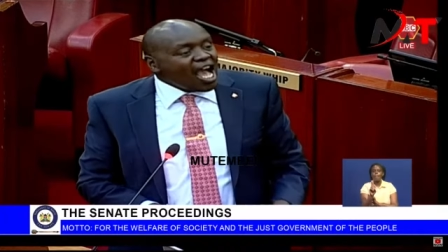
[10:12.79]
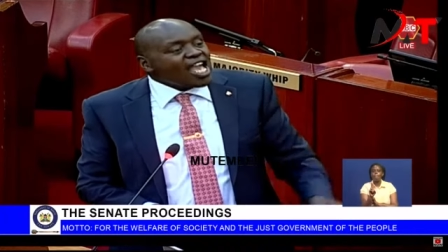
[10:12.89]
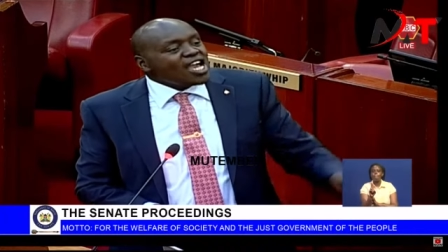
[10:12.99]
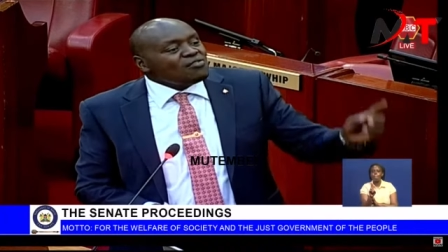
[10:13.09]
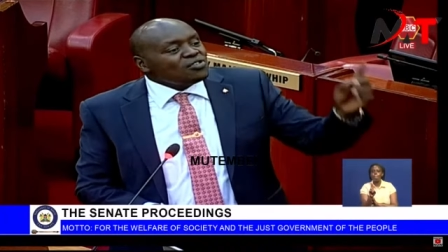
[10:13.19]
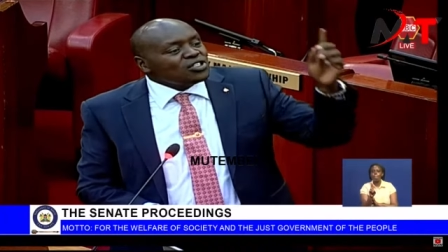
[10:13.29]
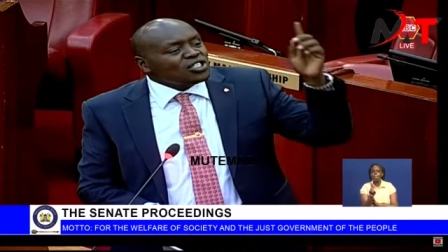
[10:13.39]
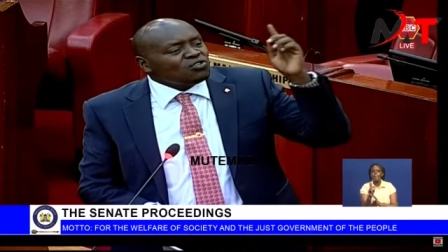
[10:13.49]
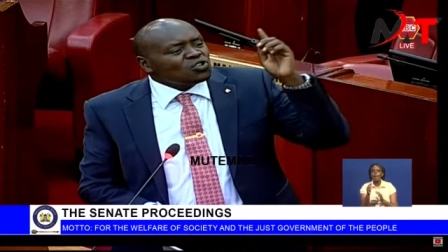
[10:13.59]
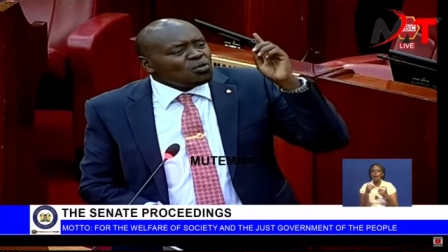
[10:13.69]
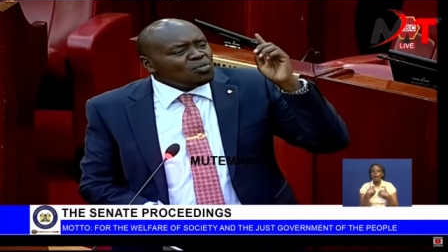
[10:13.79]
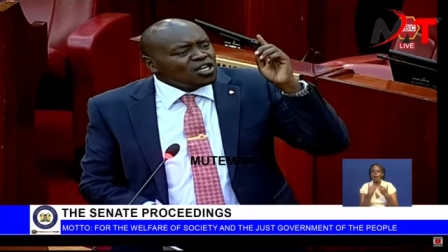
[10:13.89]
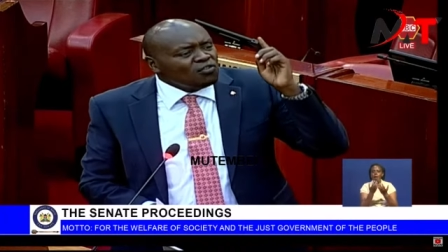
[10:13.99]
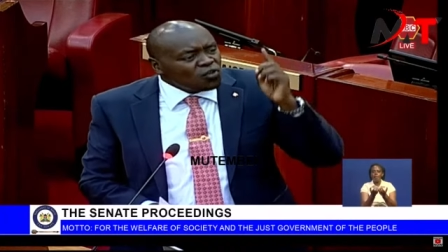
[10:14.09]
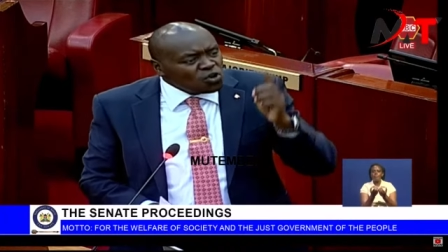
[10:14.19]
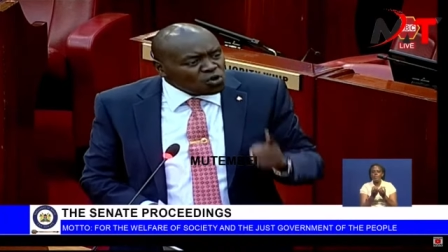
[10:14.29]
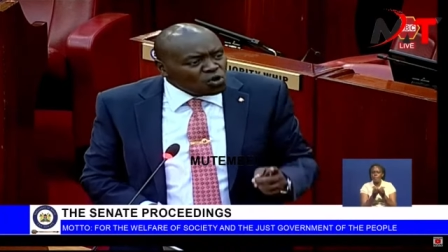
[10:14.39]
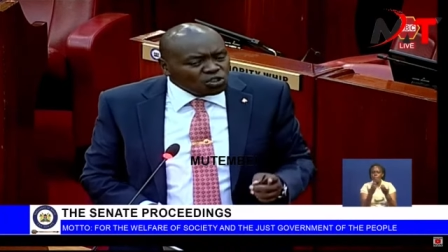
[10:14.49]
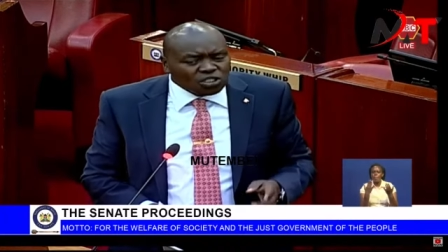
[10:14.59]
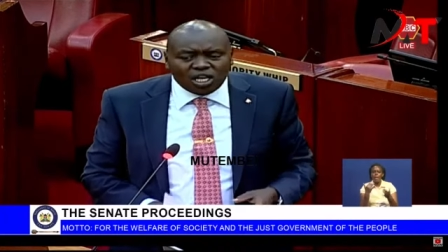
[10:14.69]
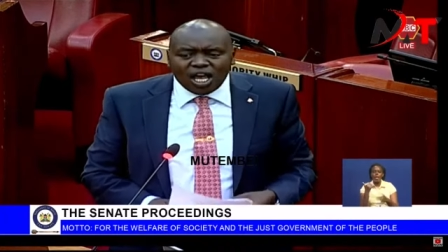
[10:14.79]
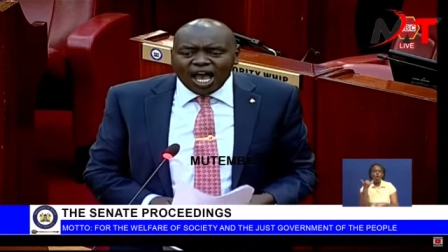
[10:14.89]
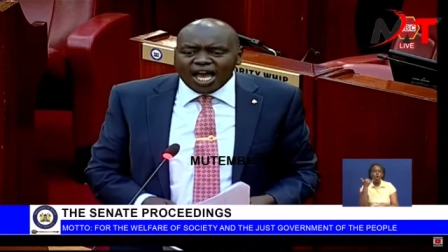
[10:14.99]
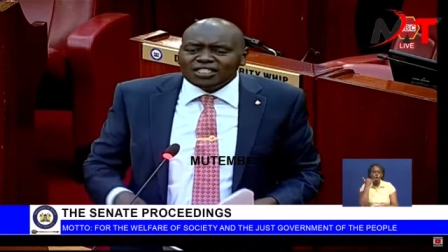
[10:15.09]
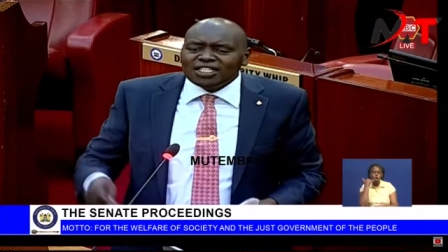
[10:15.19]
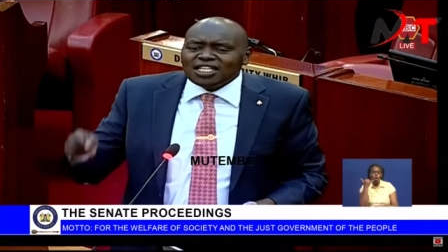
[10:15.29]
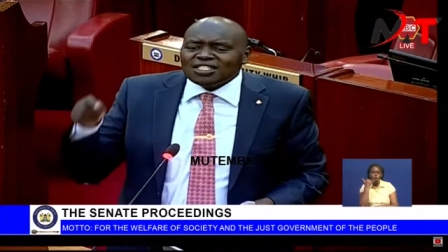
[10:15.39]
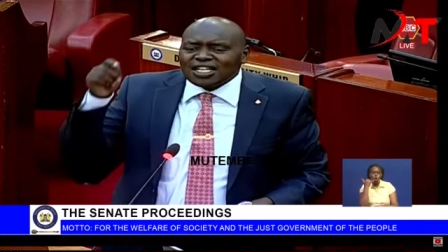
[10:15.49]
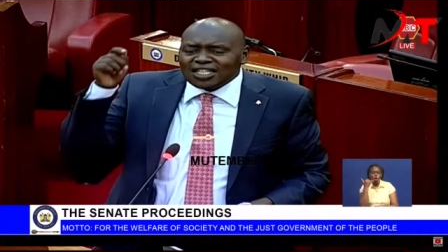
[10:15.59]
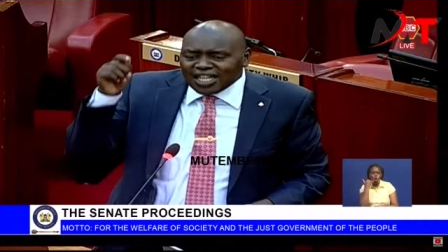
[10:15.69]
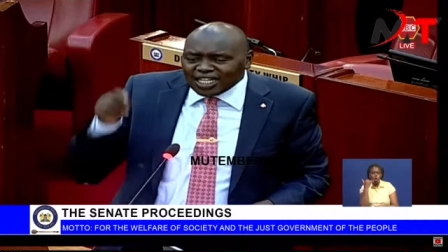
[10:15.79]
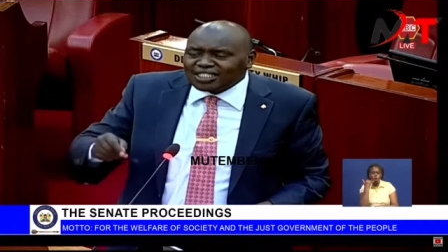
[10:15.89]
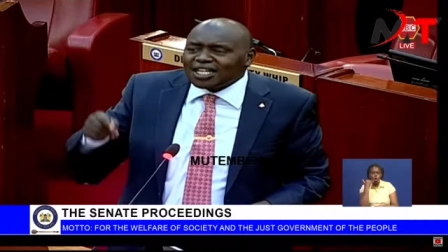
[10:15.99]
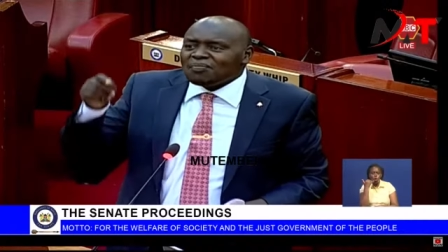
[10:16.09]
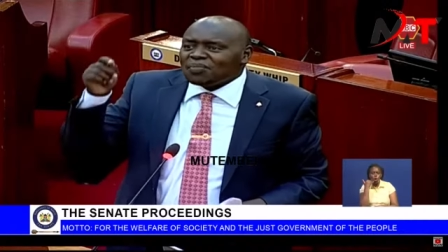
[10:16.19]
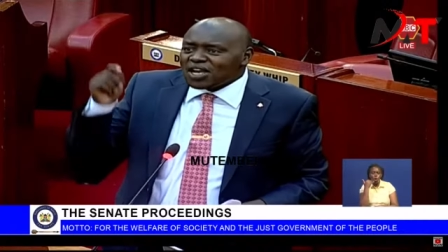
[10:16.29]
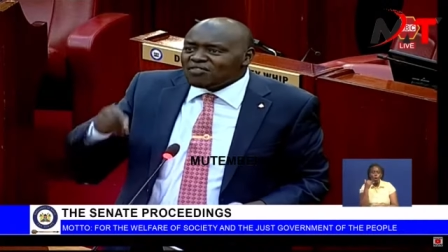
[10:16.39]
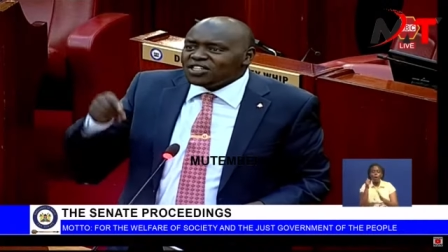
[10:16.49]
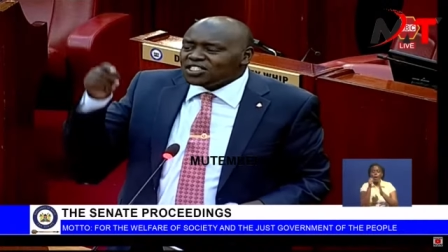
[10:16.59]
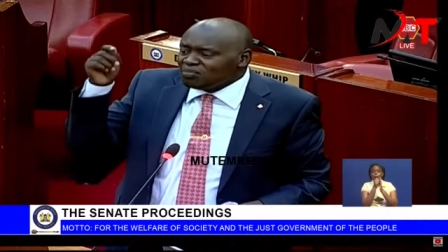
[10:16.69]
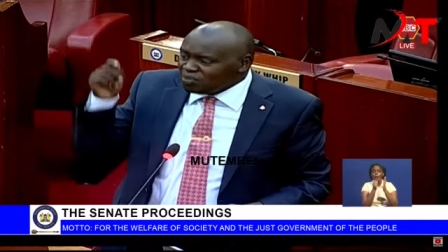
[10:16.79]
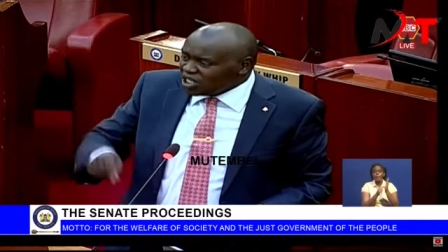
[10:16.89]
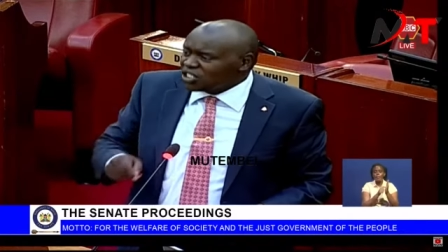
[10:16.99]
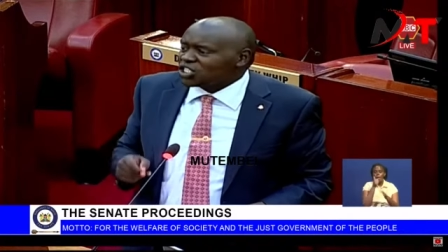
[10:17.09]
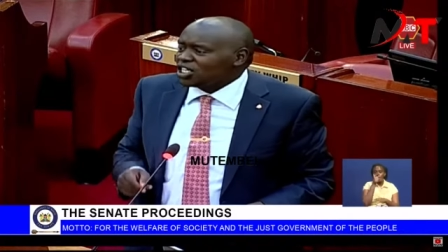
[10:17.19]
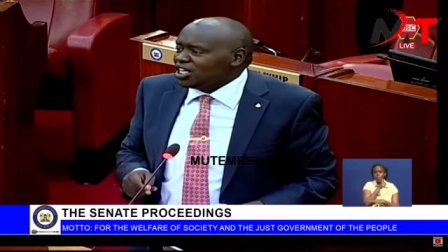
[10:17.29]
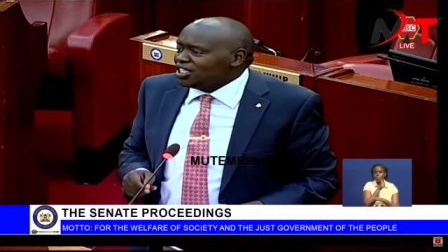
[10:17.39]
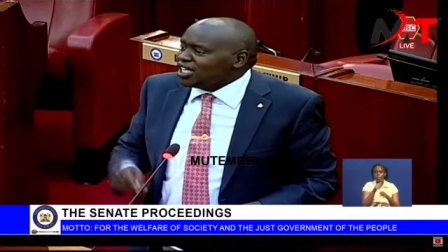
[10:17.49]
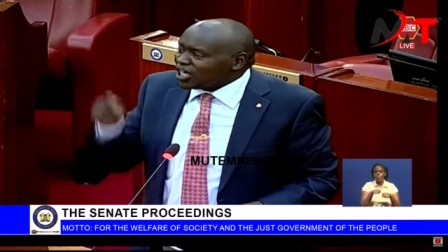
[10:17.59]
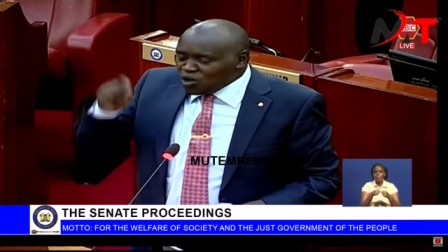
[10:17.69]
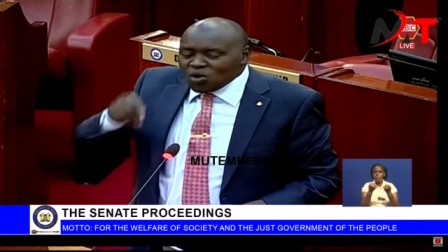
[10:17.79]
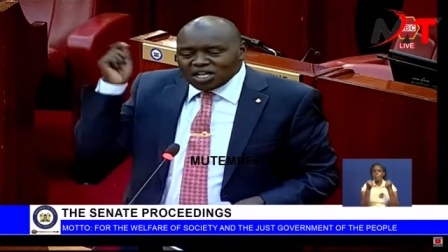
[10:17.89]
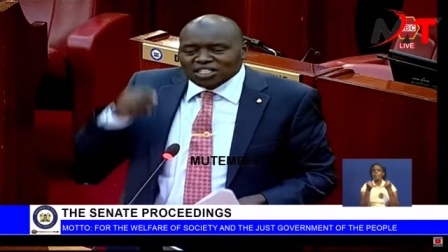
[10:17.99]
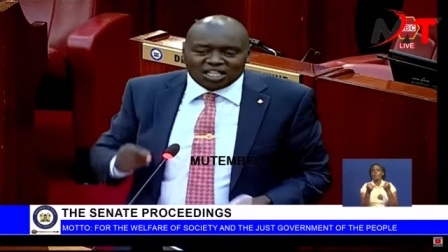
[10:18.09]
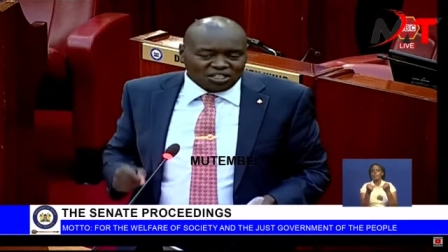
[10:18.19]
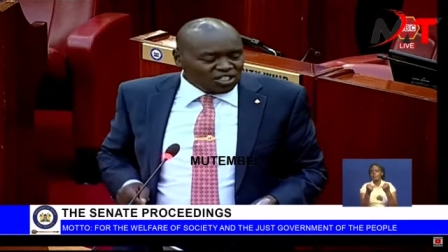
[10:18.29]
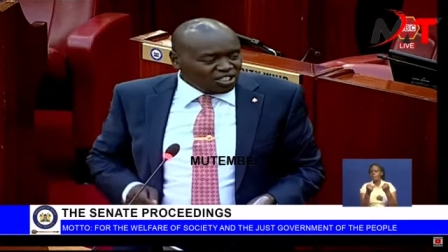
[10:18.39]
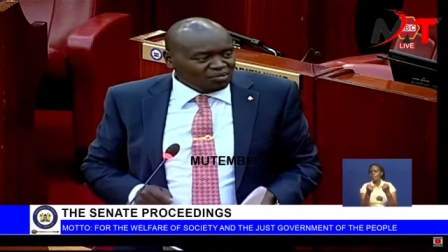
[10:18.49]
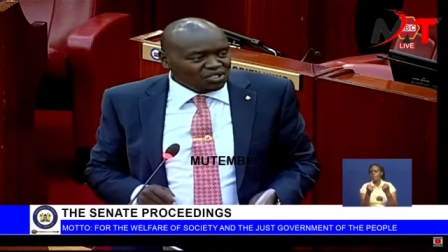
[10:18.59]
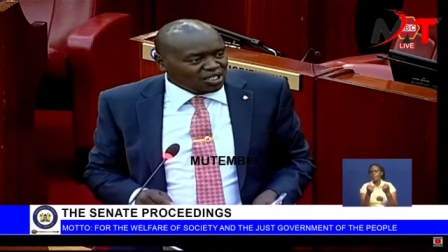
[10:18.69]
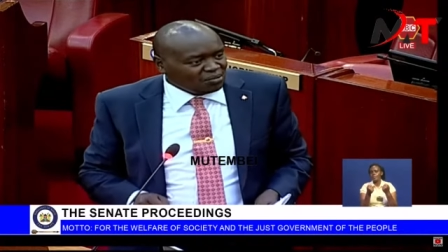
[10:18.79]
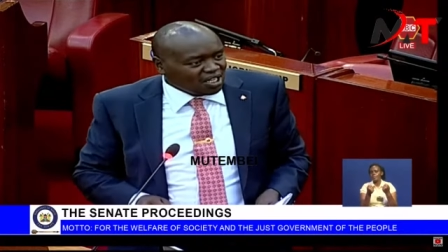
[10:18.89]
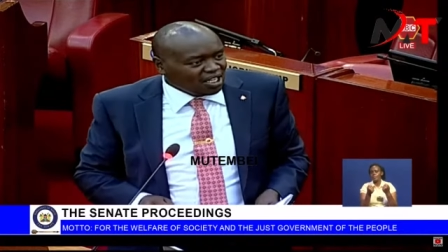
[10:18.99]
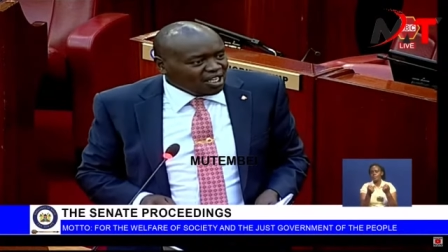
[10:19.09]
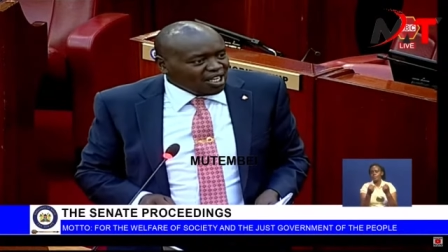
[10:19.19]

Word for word: I have received so many phone calls, and there is a data privacy breach that no one is addressing, Mr. Speaker.